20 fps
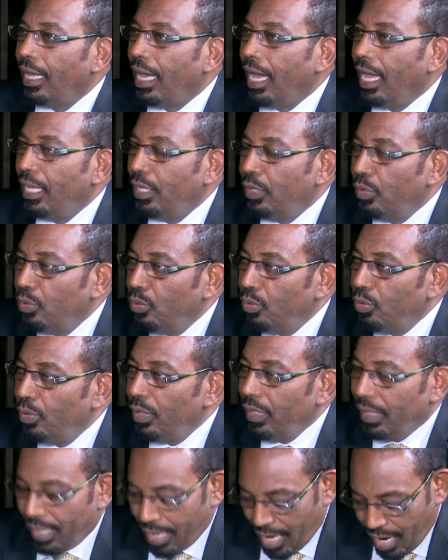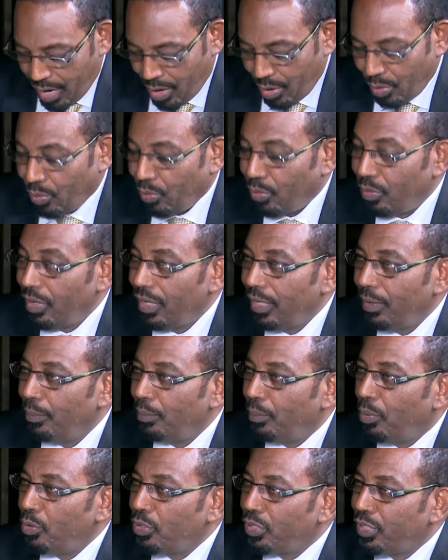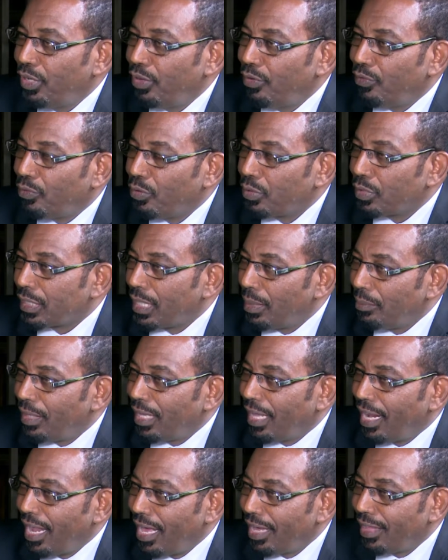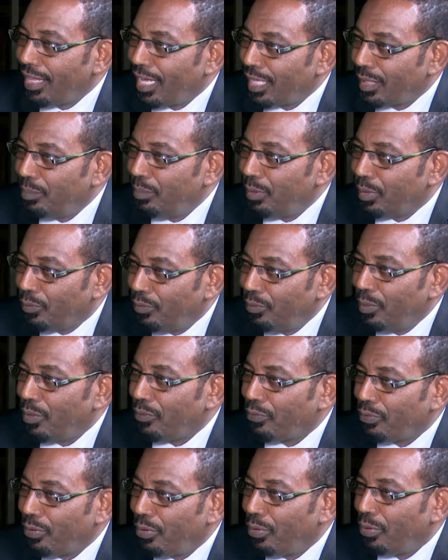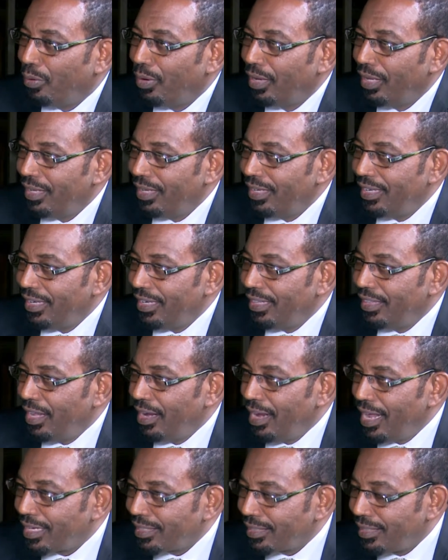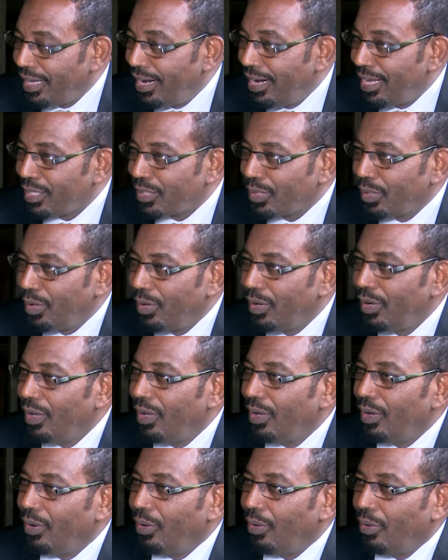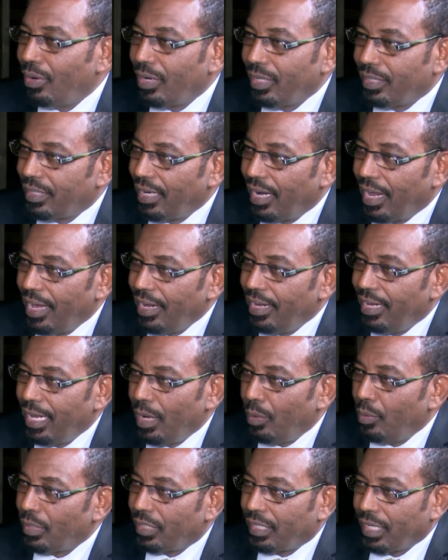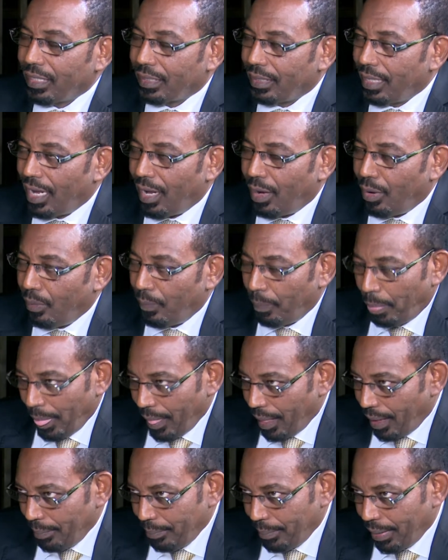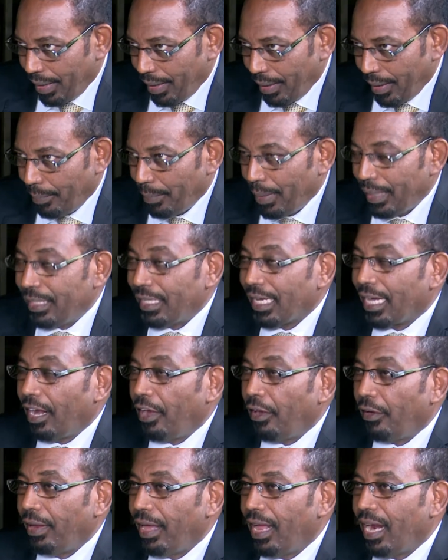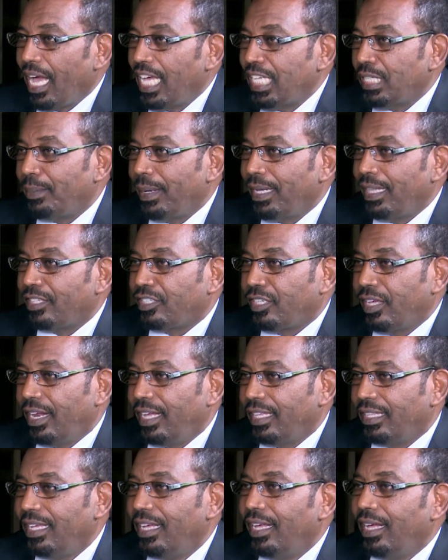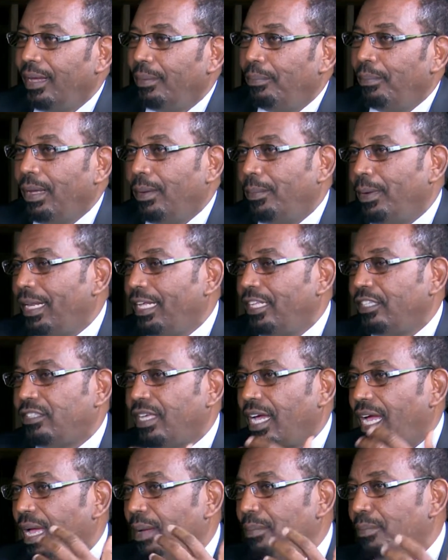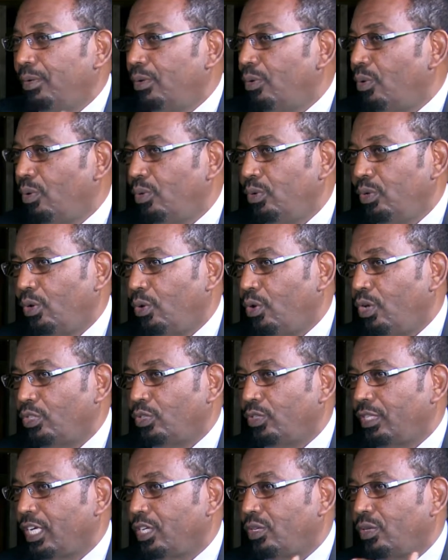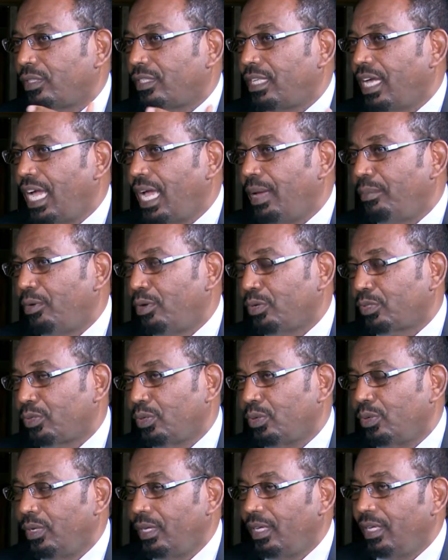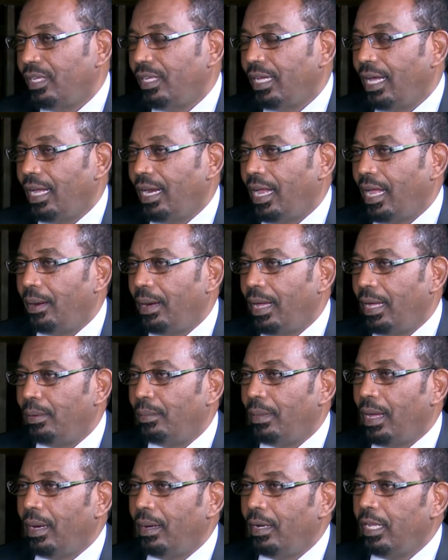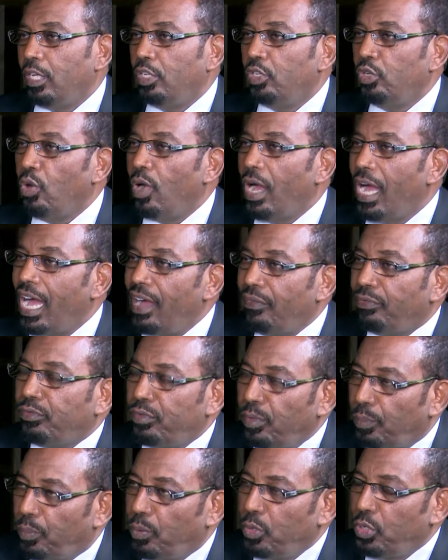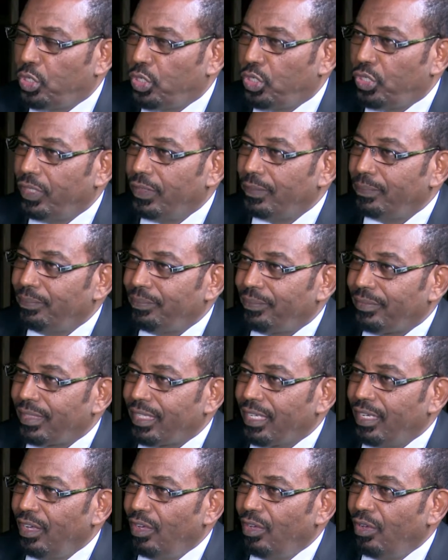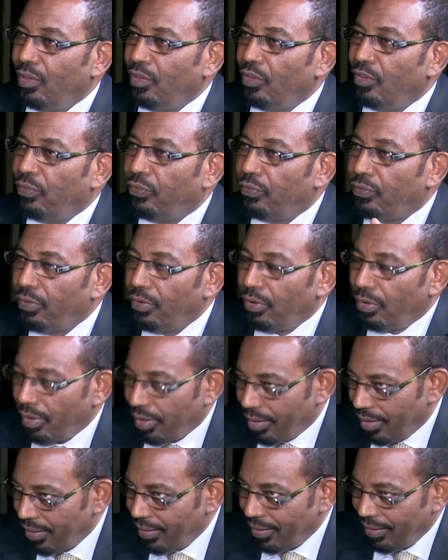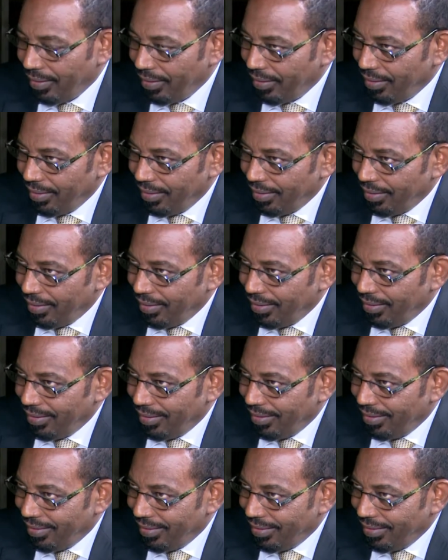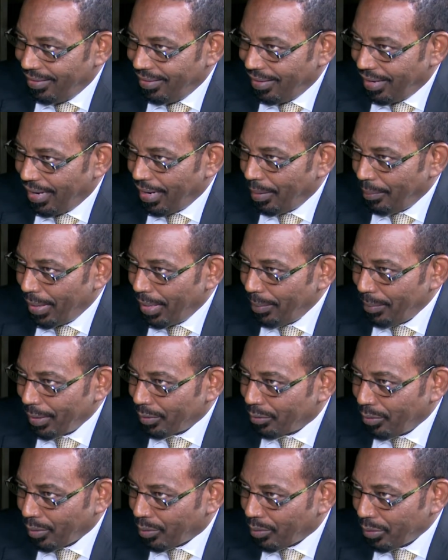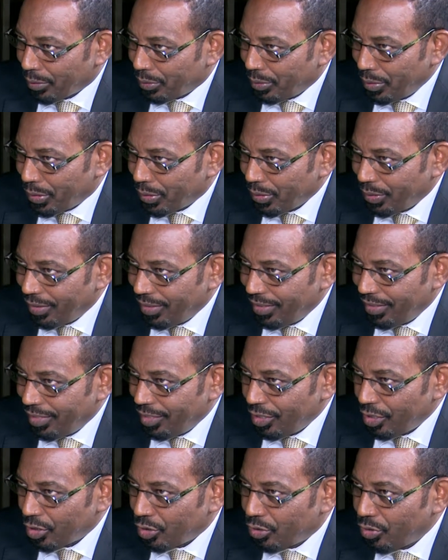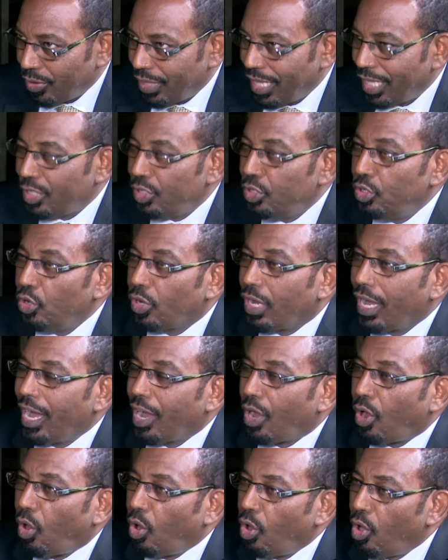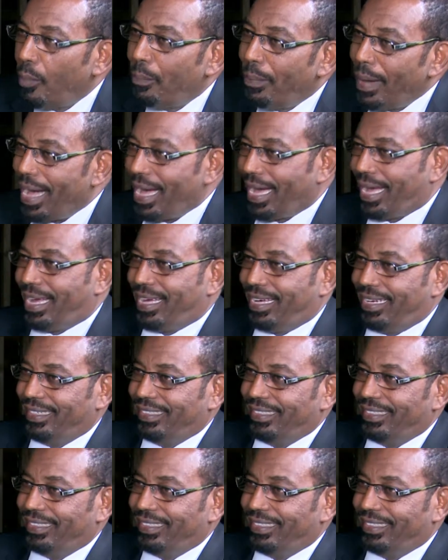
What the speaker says: Are you now pushing for something like that before the next election, or it's an idea which has now been basically realized by the Senate, but in time you're going to take your time also, and you have to push for an amendment to the Constitution so that you can claw back.